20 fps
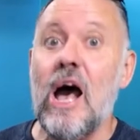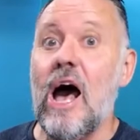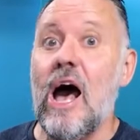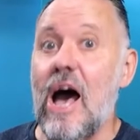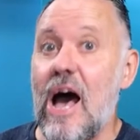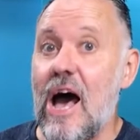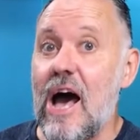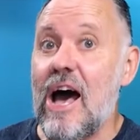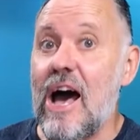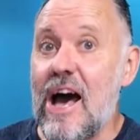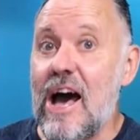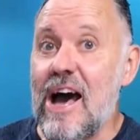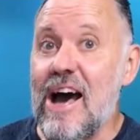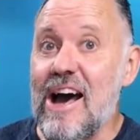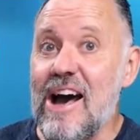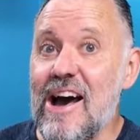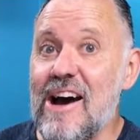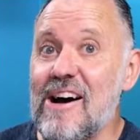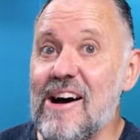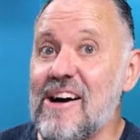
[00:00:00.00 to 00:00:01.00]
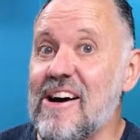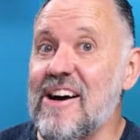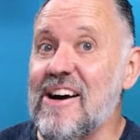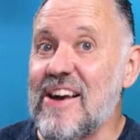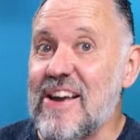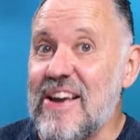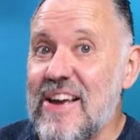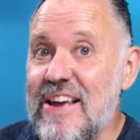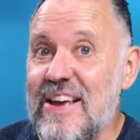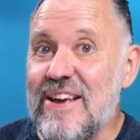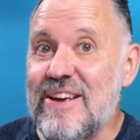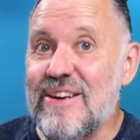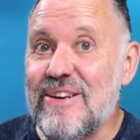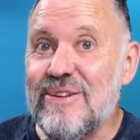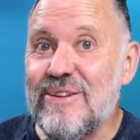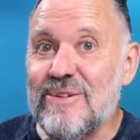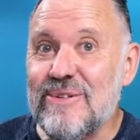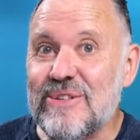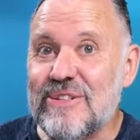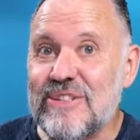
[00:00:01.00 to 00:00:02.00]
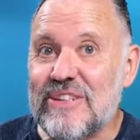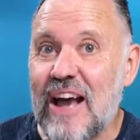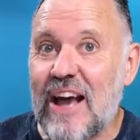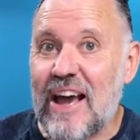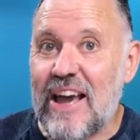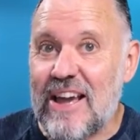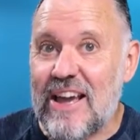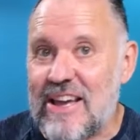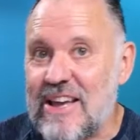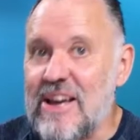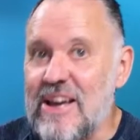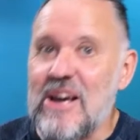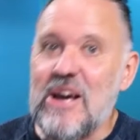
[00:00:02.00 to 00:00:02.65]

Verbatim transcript: Aha, I hear you say,